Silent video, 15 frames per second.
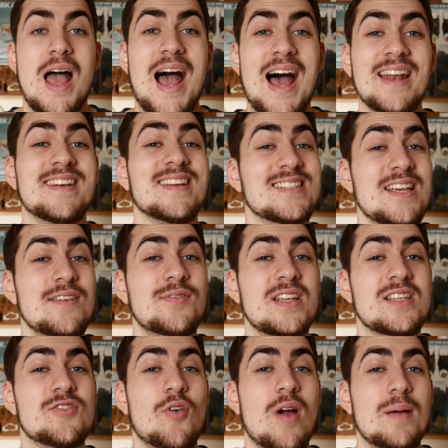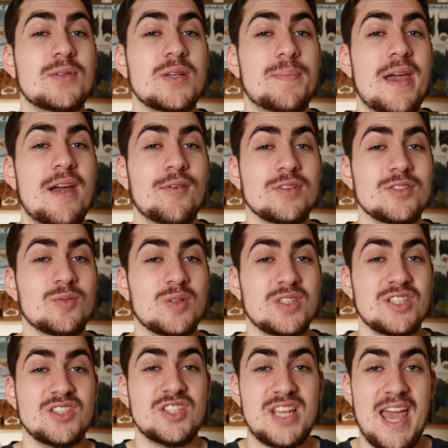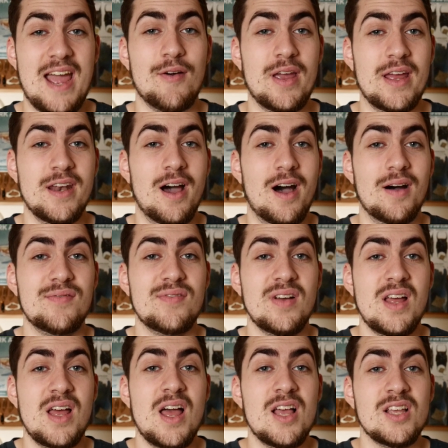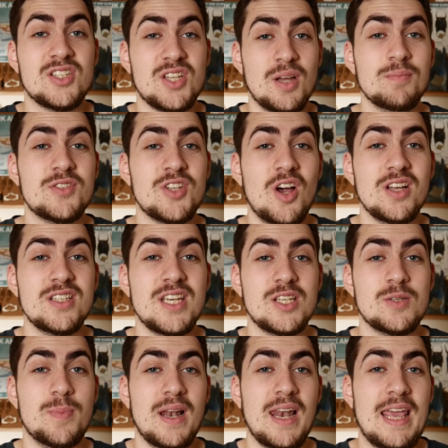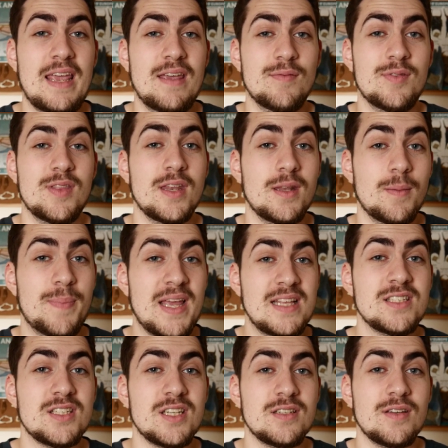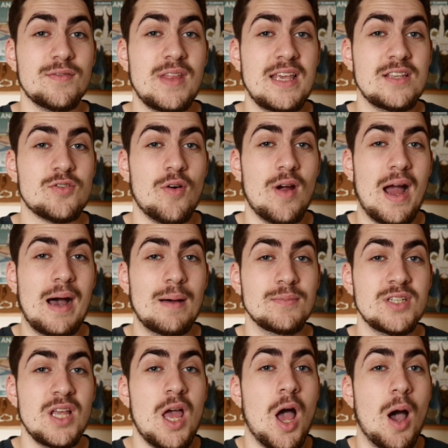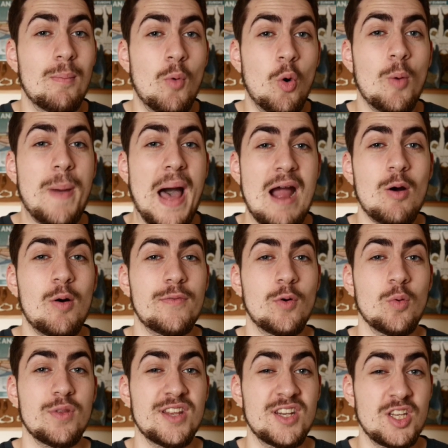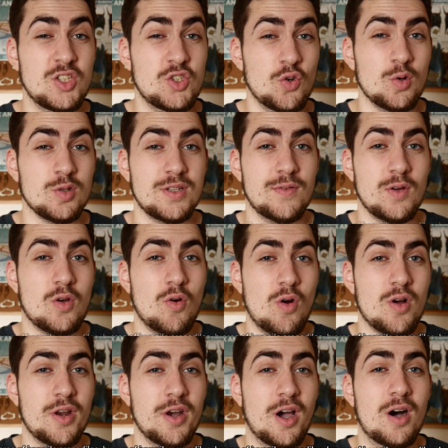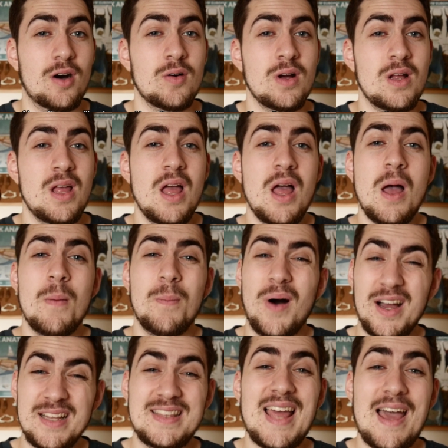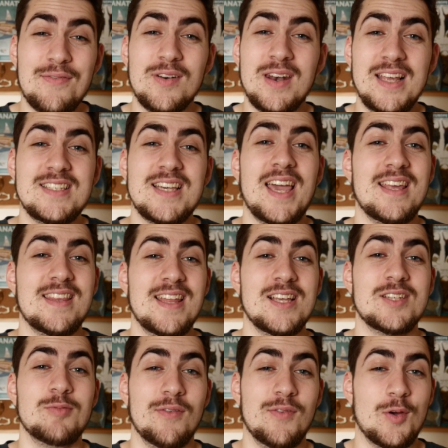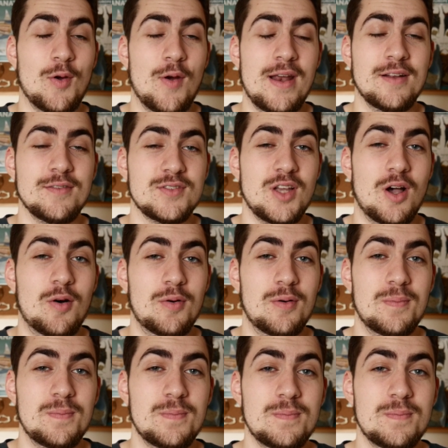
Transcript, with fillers: And as if this crab's appearance wasn't scary enough, some scientists believe that the pincers of these crabs are more powerful than the jaws of a crocodile, but I definitely take this with a grain of salt.